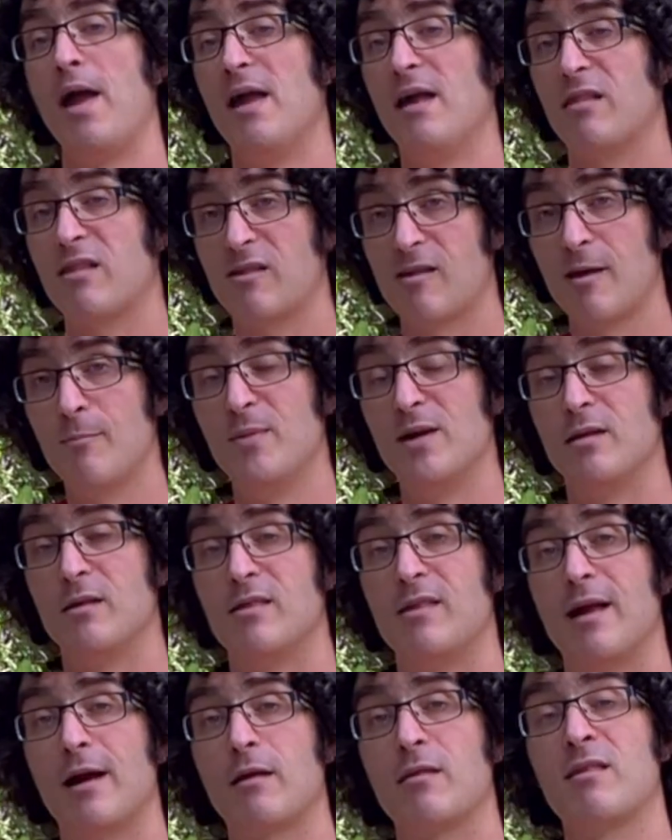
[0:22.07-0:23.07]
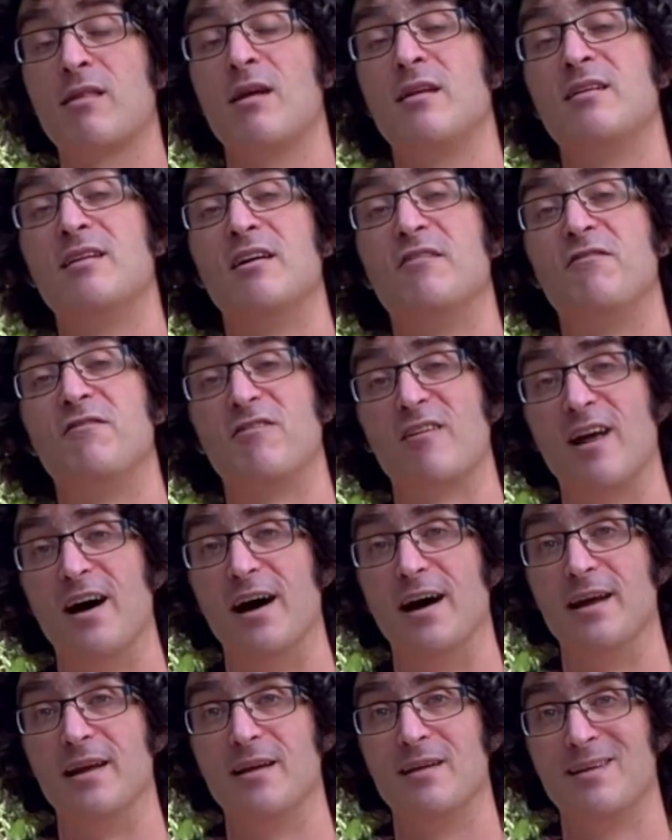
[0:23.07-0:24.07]
some insects to fly.
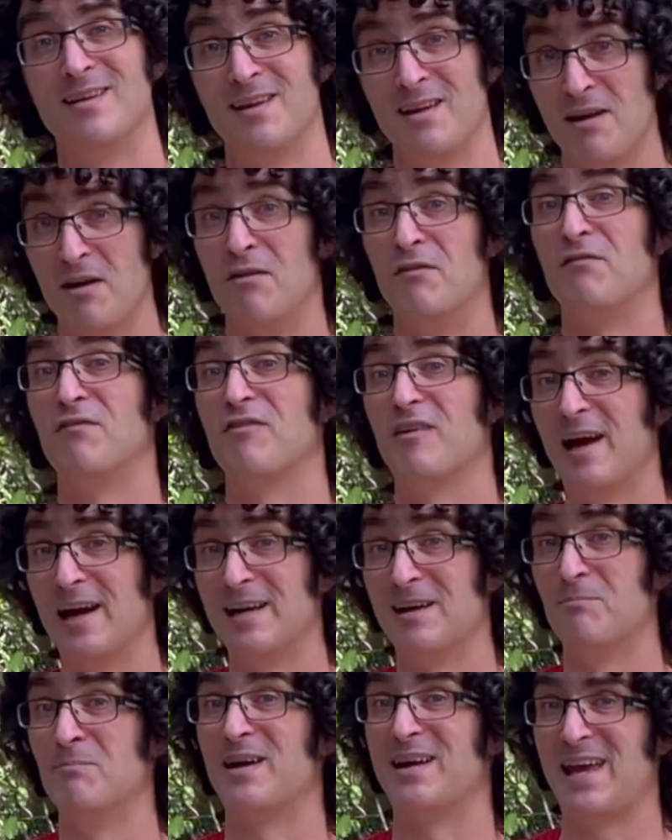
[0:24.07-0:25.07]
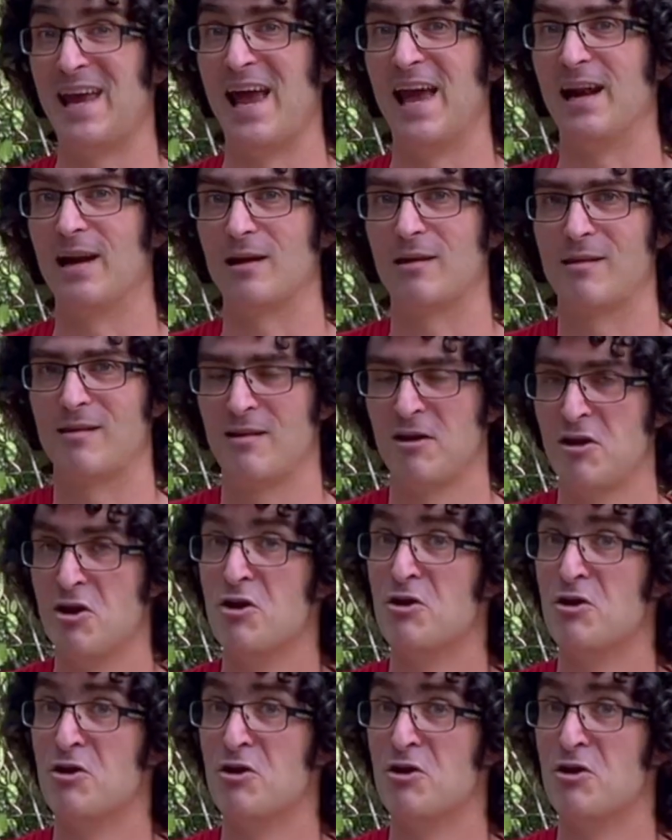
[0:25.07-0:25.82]
Flight mechanics.